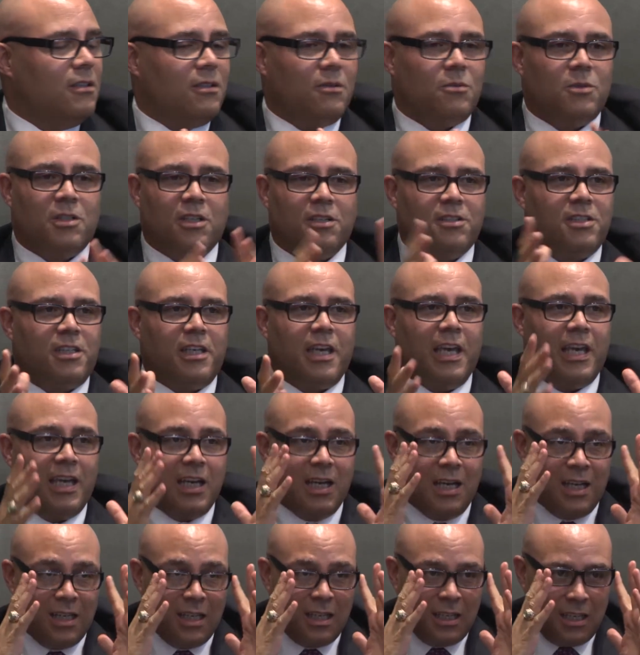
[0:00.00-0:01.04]
The world's
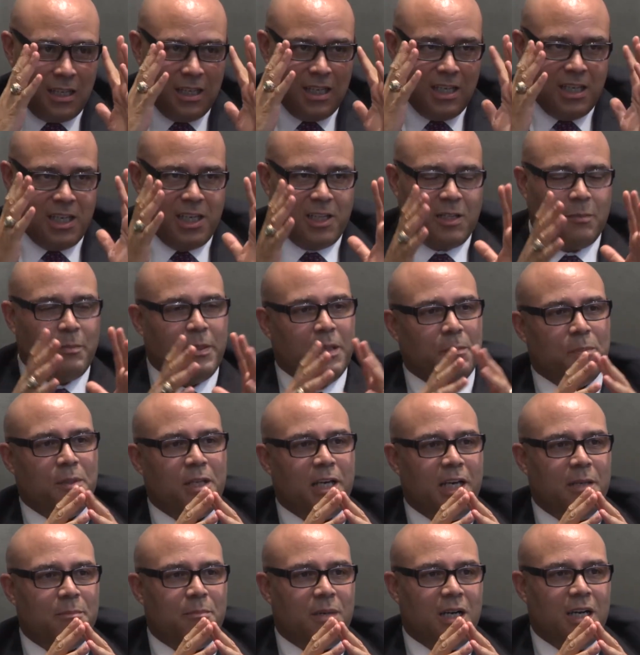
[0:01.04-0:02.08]
chaotic, and the people
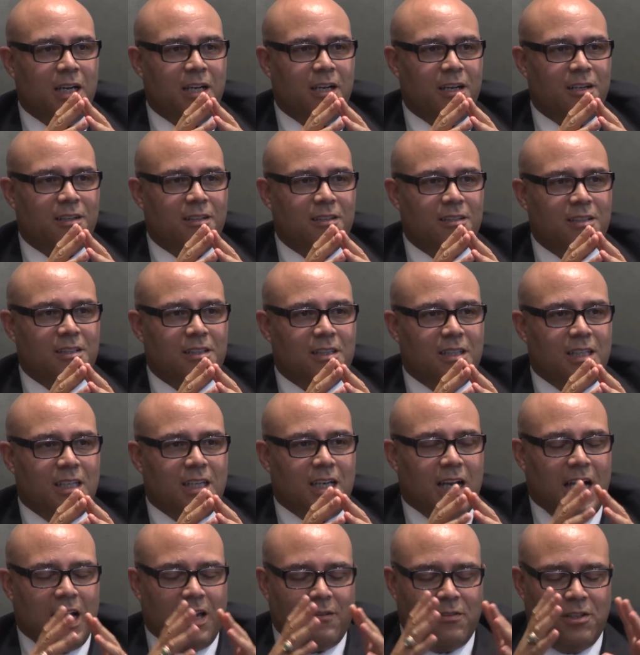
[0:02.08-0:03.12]
I admire,
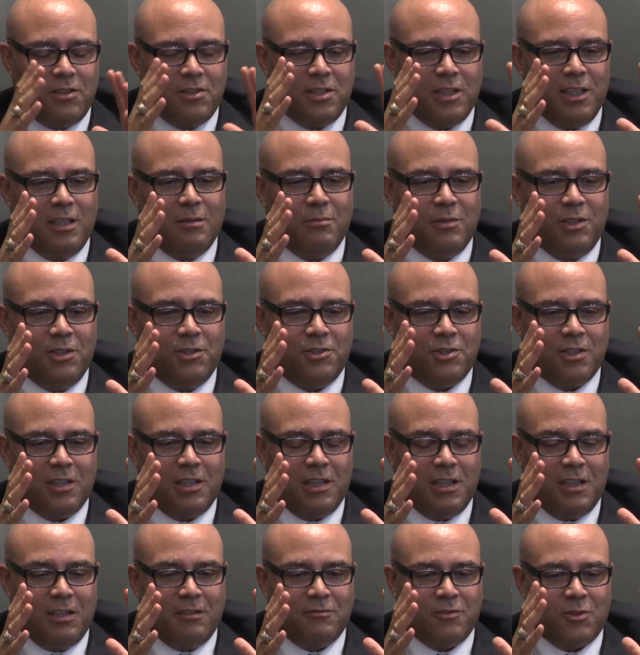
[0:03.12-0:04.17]
I have this image
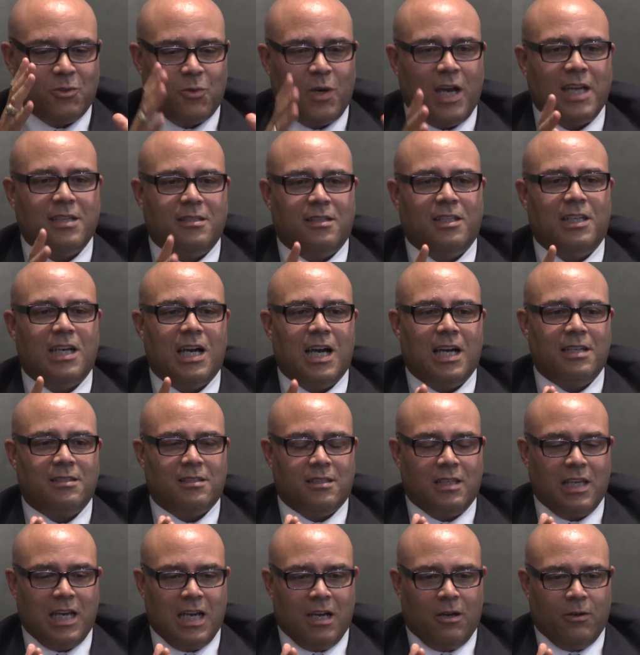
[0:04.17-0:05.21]
of Dwight D.
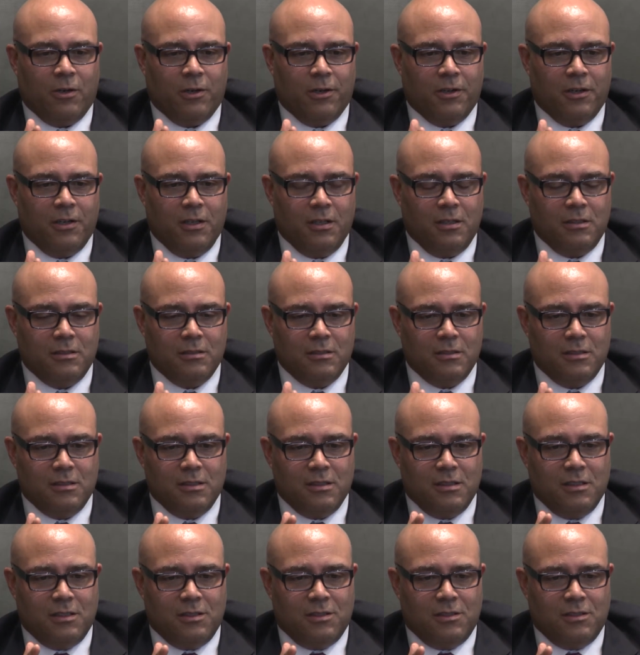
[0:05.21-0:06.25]
Eisenhower
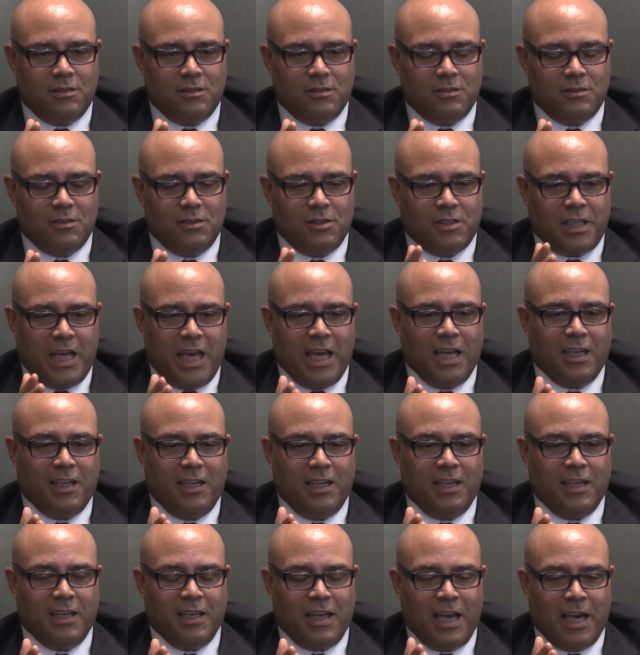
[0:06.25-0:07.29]

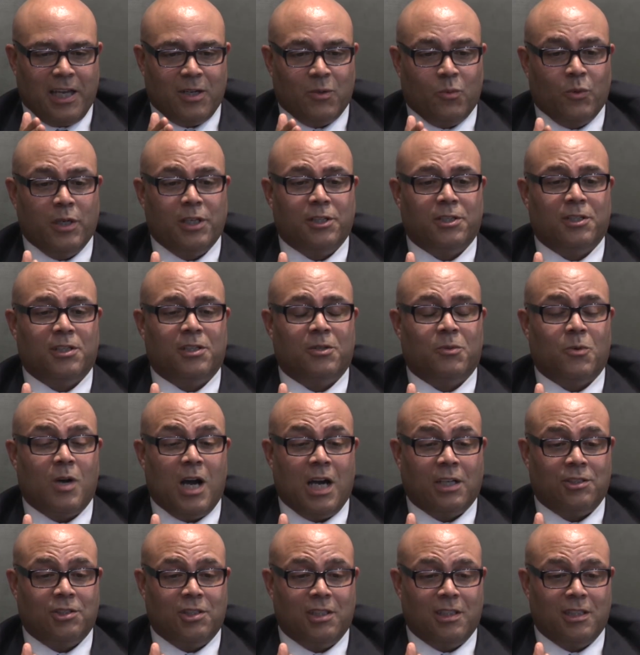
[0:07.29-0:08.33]
standing at a window
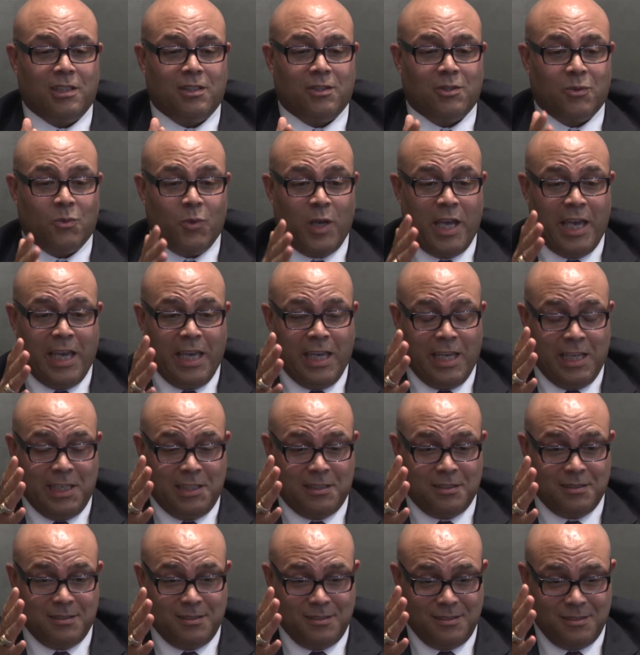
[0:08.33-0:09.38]
watching the
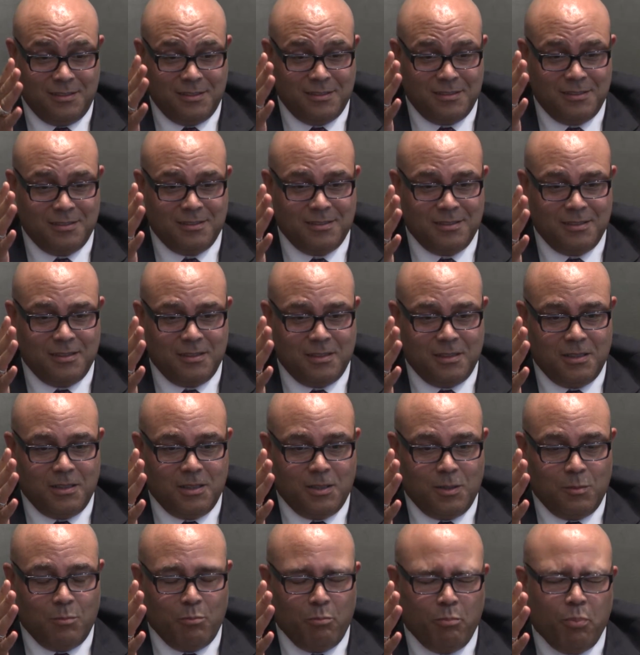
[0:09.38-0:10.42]
rain
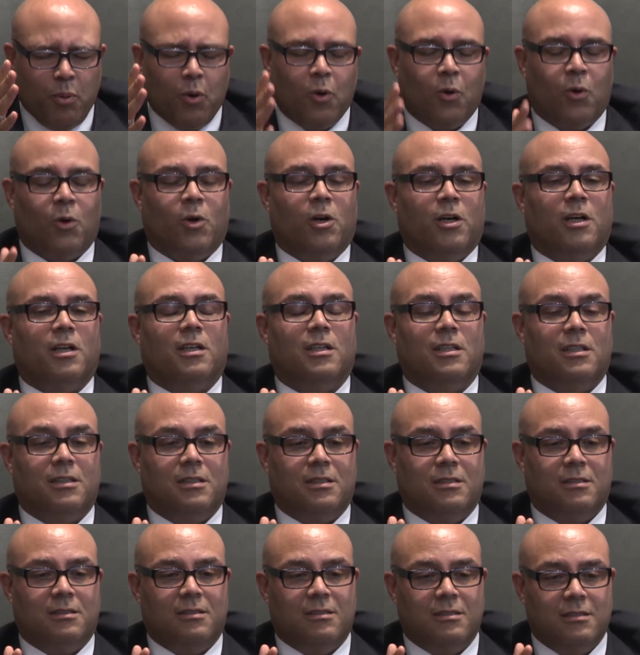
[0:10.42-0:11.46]
pour
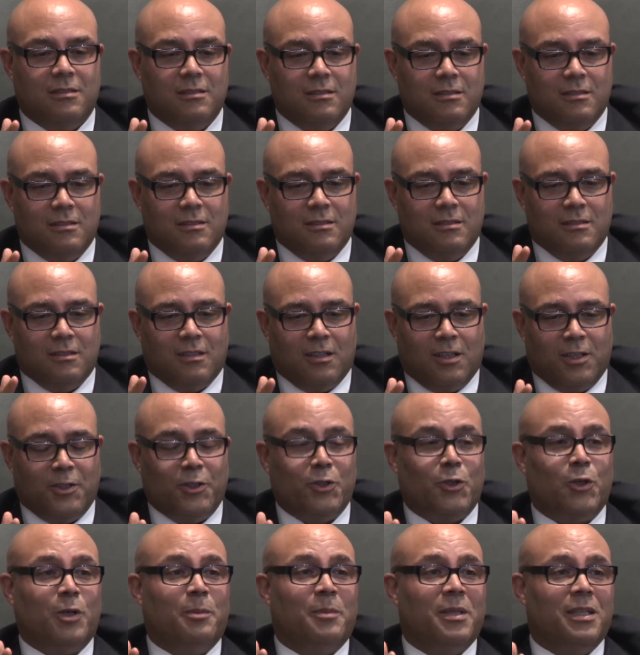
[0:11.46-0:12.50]
on
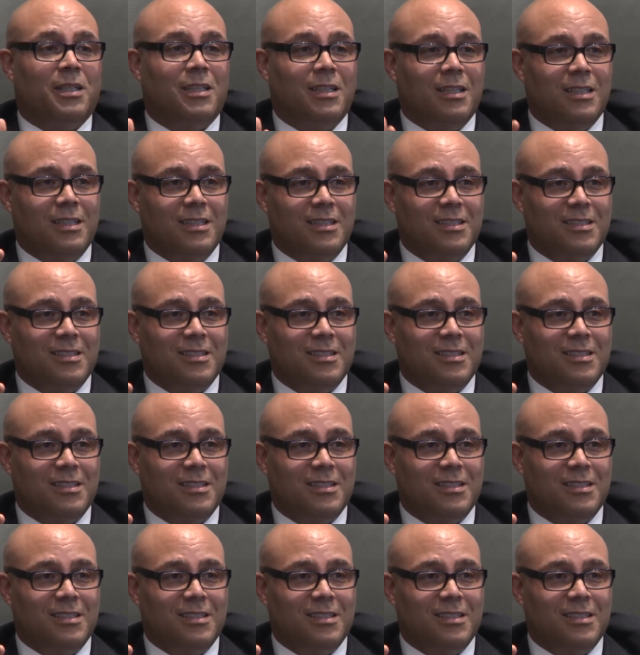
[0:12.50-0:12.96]
Normandy.